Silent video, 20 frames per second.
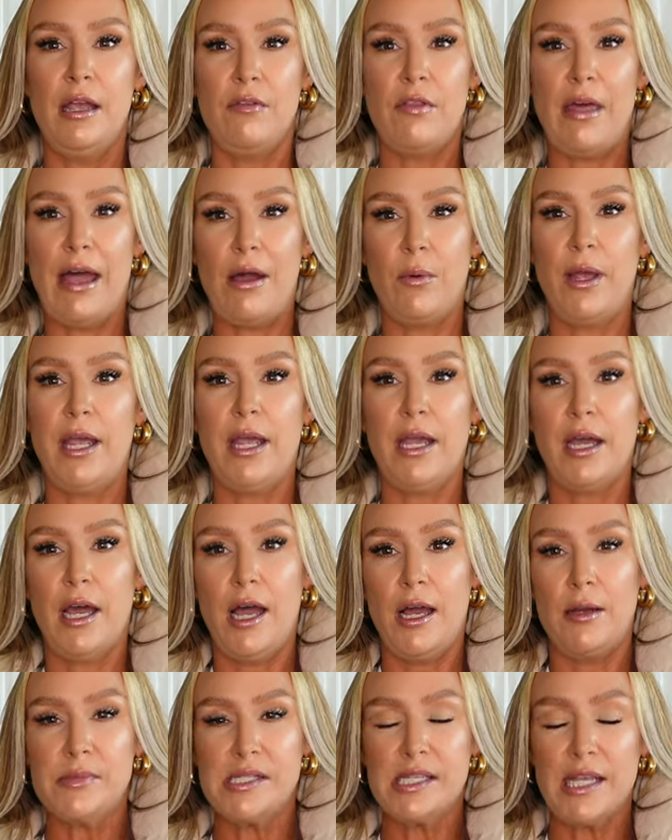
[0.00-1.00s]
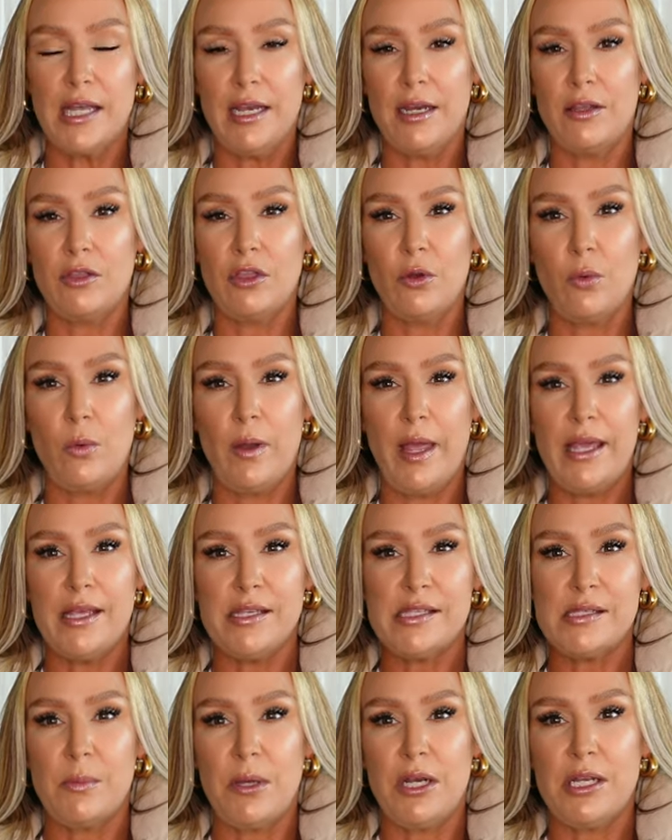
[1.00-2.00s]
that way it comes in at the
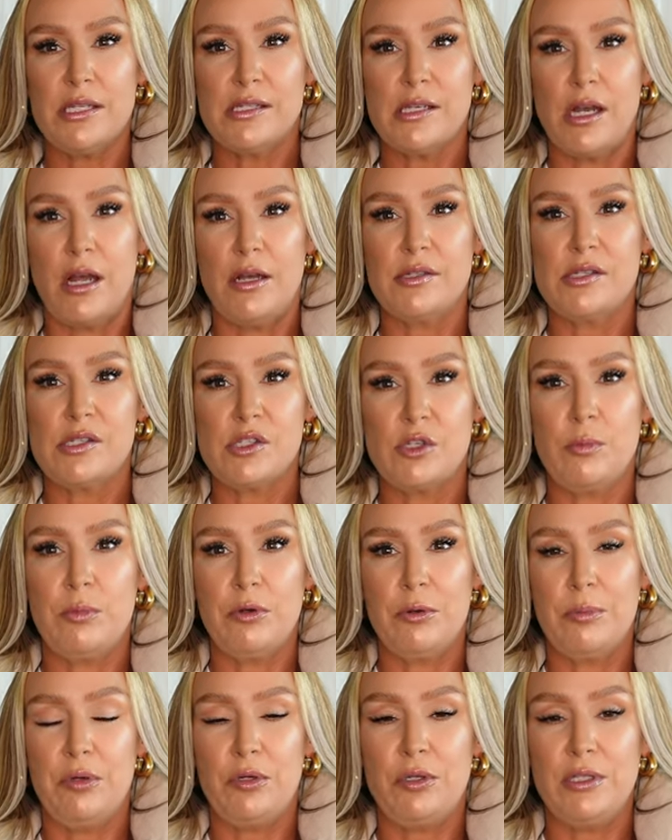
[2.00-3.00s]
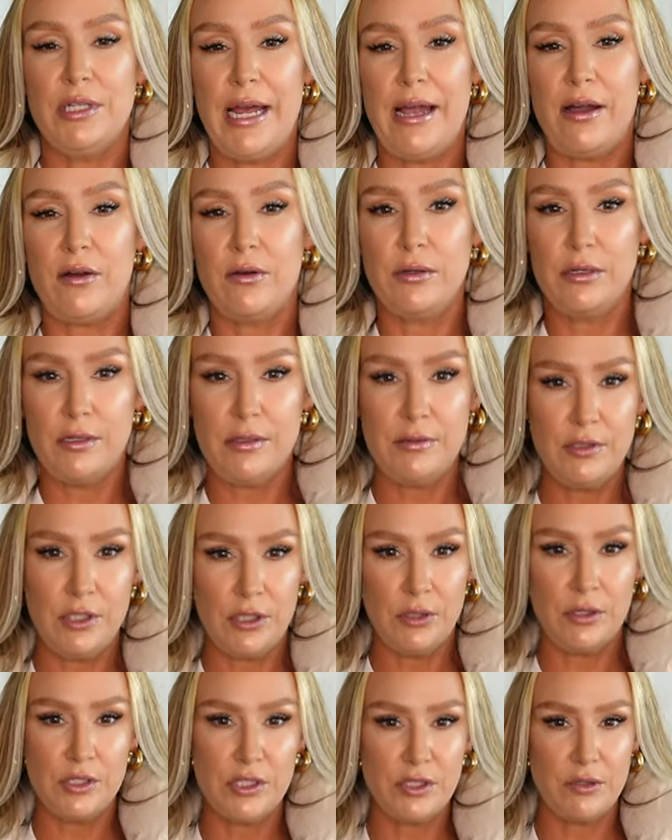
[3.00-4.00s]
waist, but it's not super pulled out.
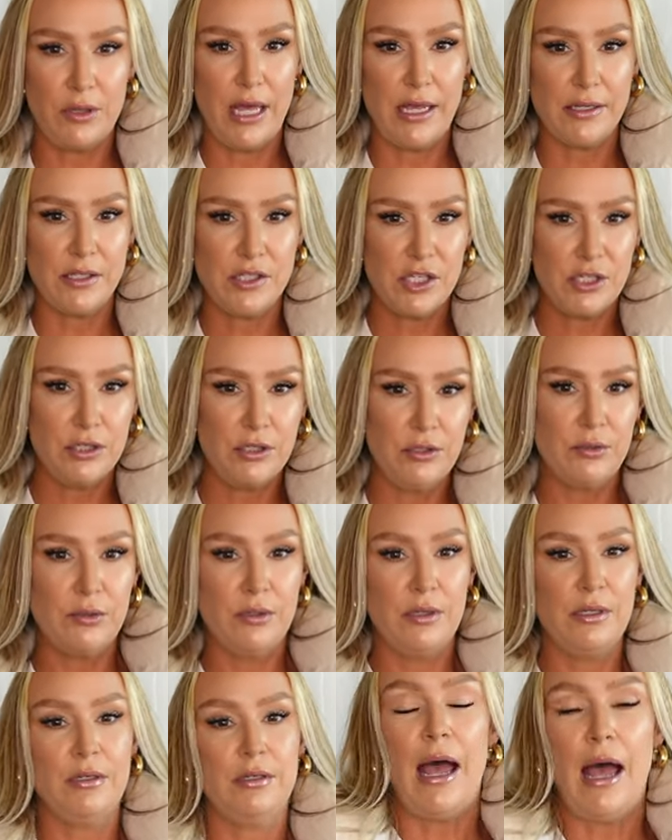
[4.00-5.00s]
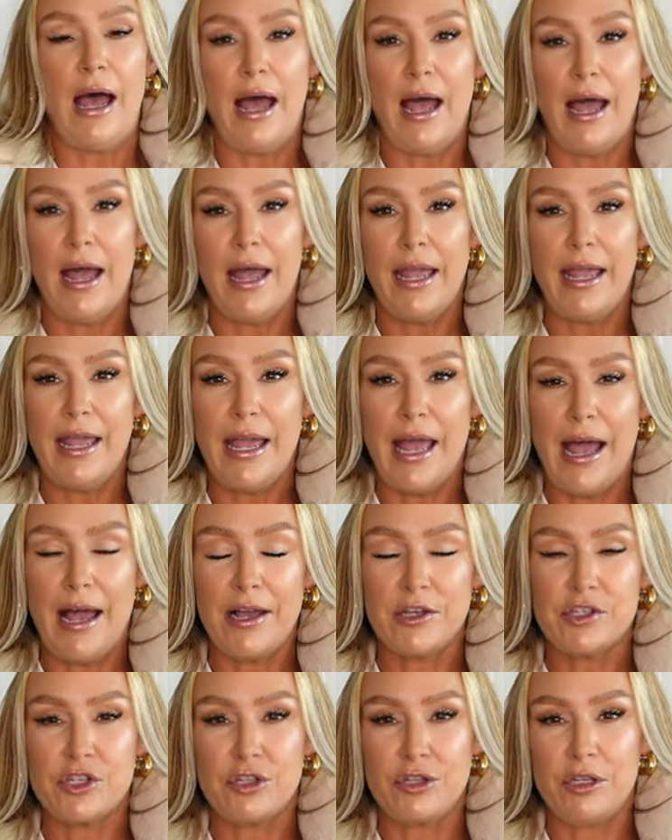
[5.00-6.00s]
You could do that too. I
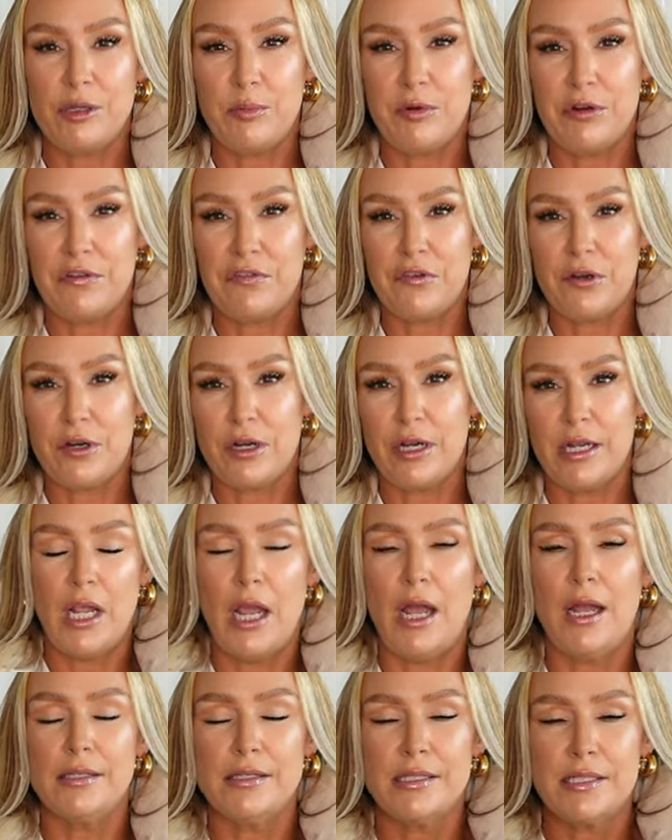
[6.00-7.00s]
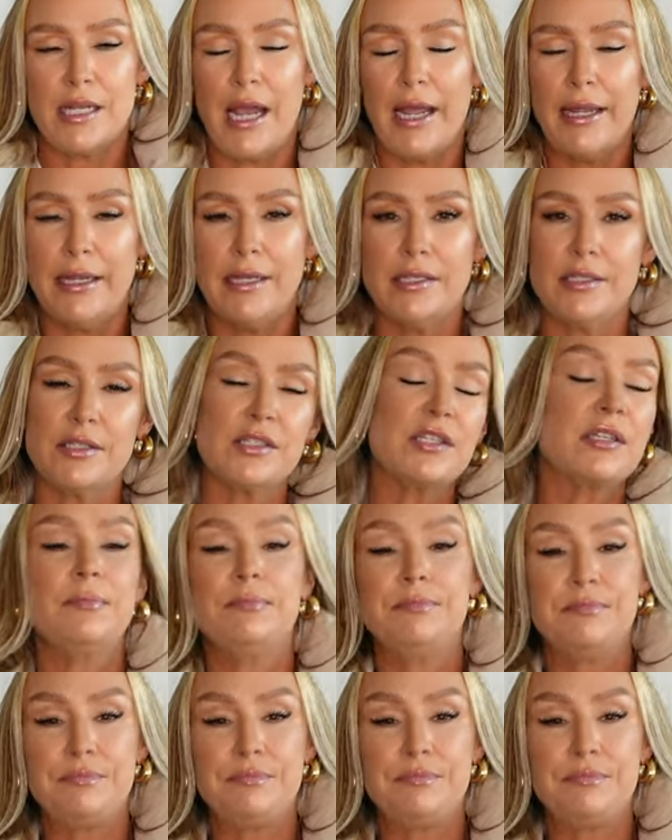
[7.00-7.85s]
actually prefer it untightened.